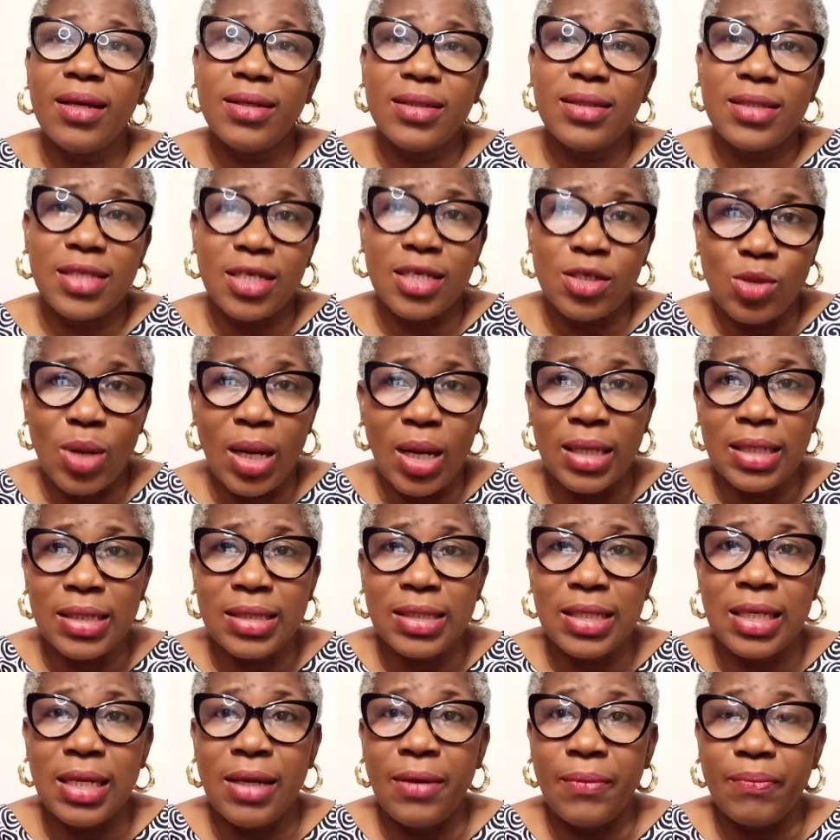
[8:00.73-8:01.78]

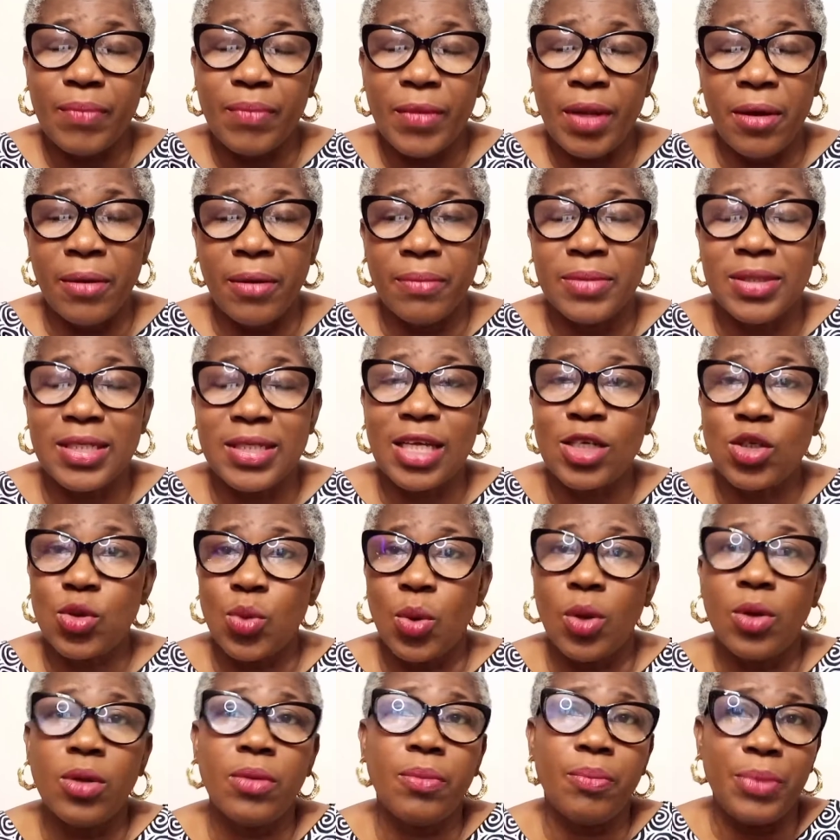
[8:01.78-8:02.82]
sexuality,
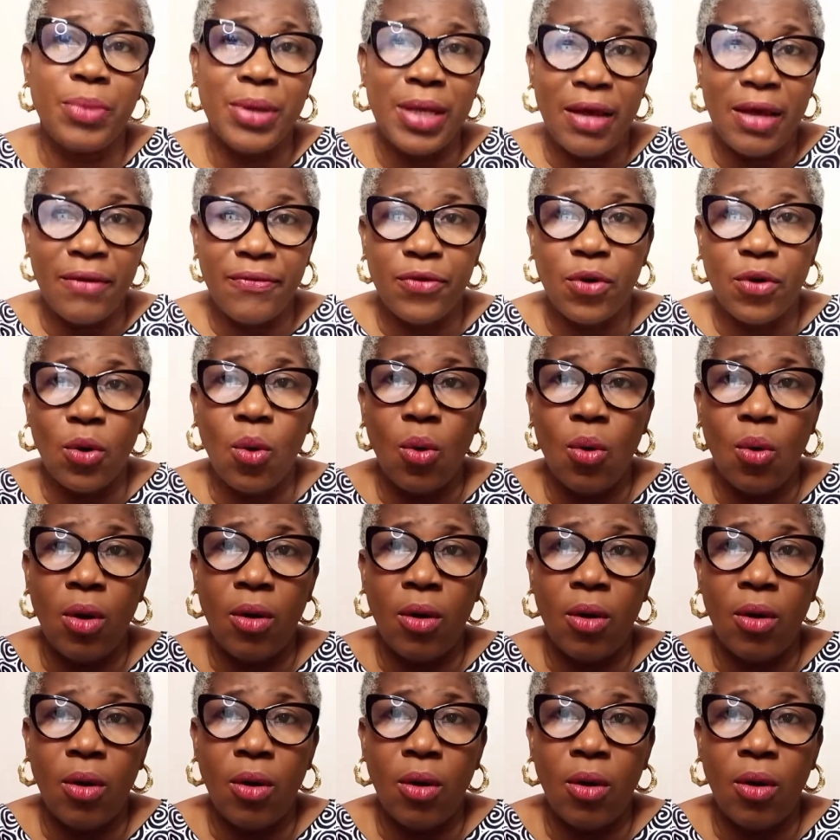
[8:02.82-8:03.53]
sexual behavior,